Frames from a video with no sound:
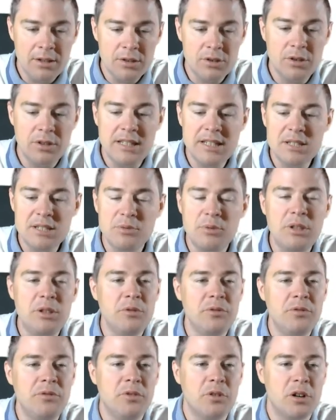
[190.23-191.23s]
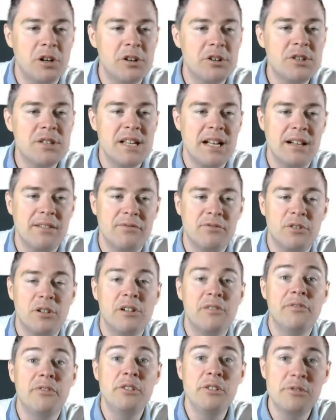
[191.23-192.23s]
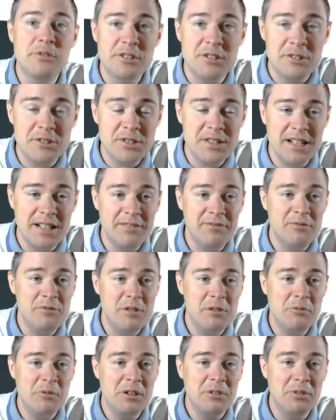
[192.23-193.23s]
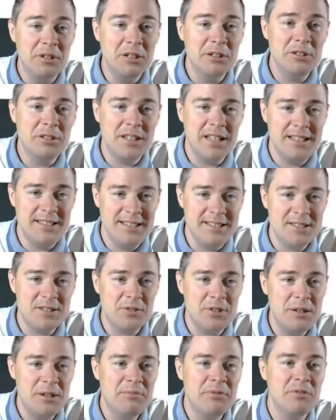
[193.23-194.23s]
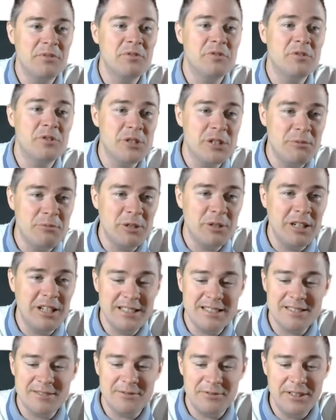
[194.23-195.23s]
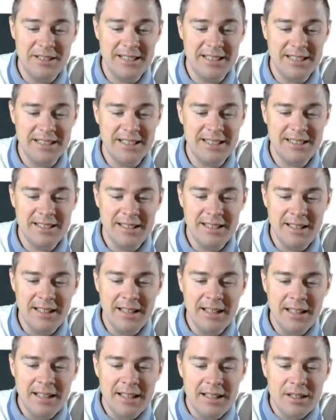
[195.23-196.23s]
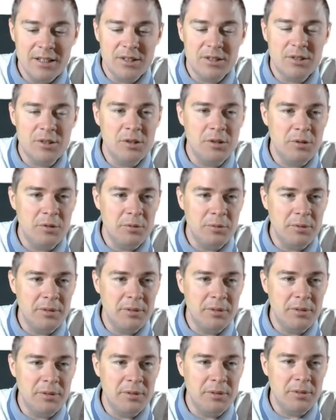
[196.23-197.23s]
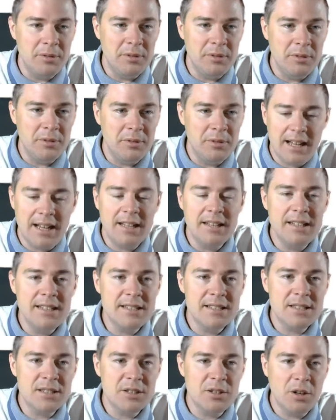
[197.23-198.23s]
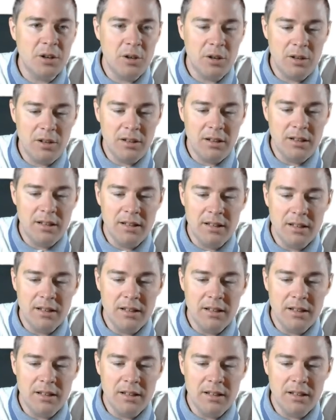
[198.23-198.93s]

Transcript: So this we do for ourselves, for our future self when we will look at this script or for someone else reading it. So this is uninstall